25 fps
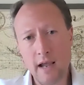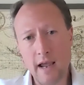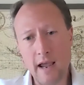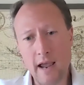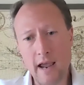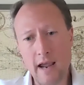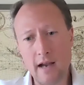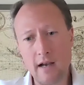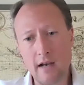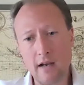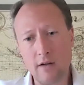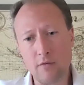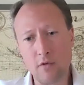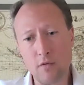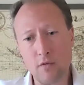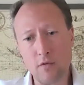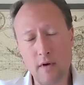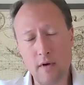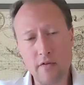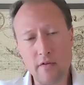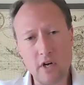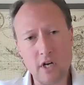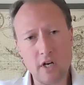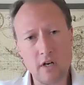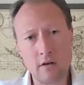And if
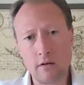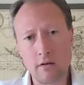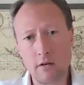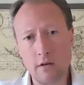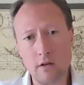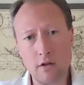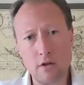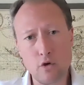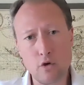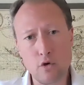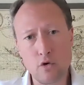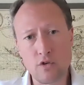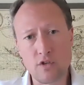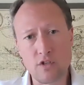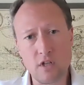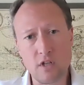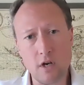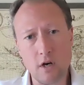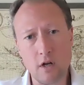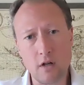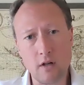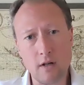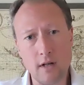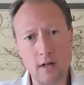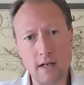you've ever used
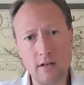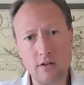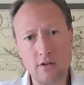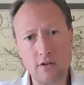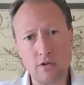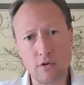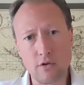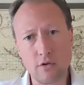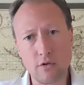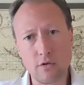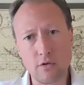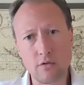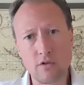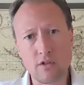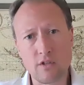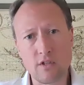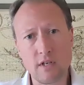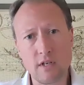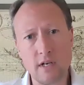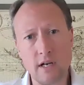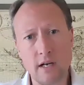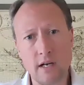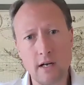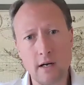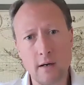the online tools
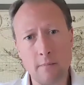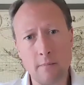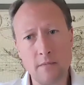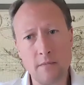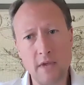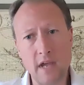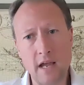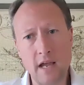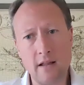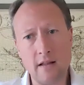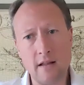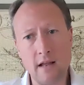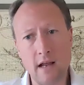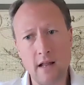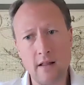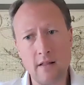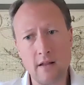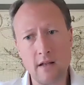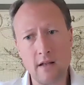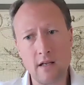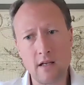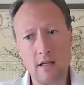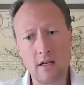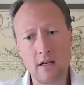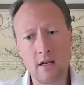um, and,
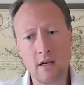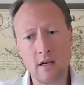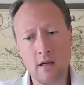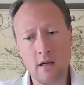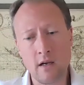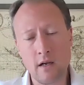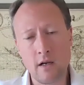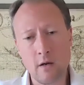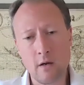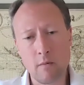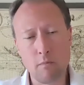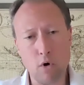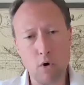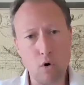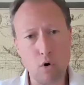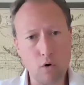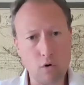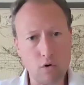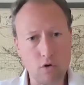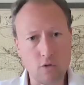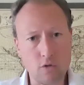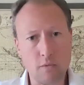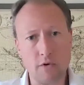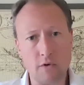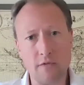and the
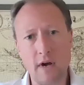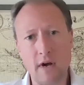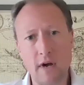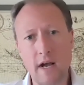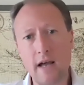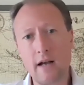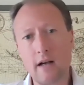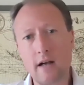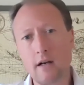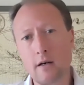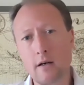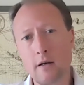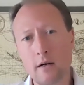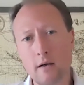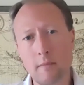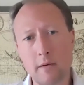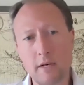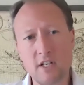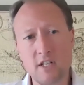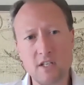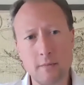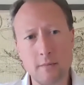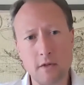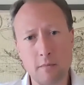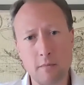portals provided
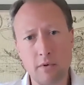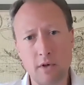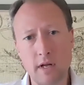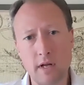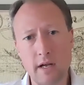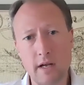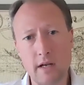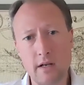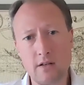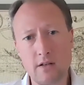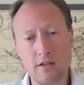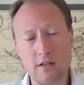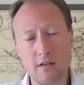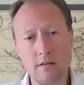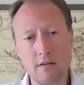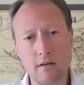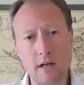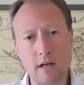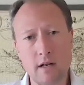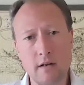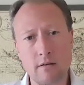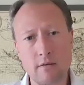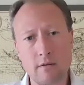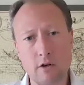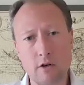by some of the players, and,
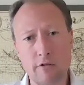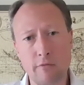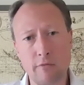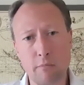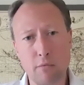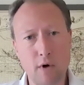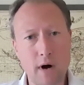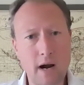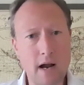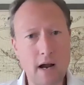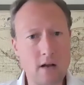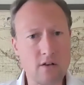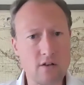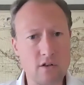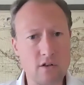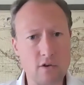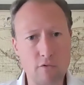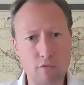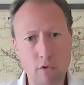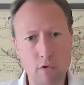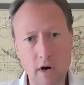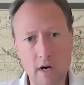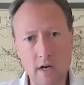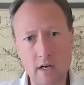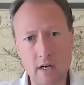and you've browsed
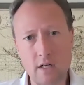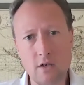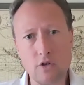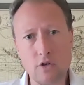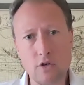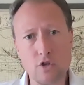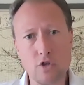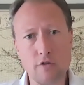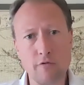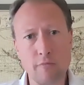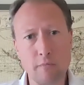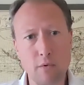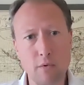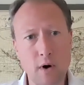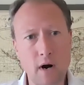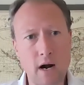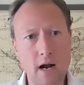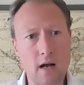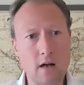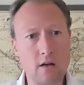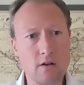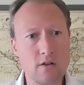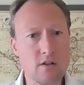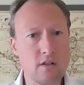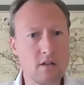the range, you've
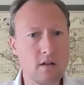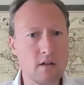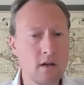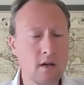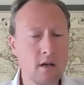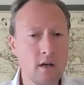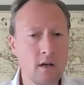browsed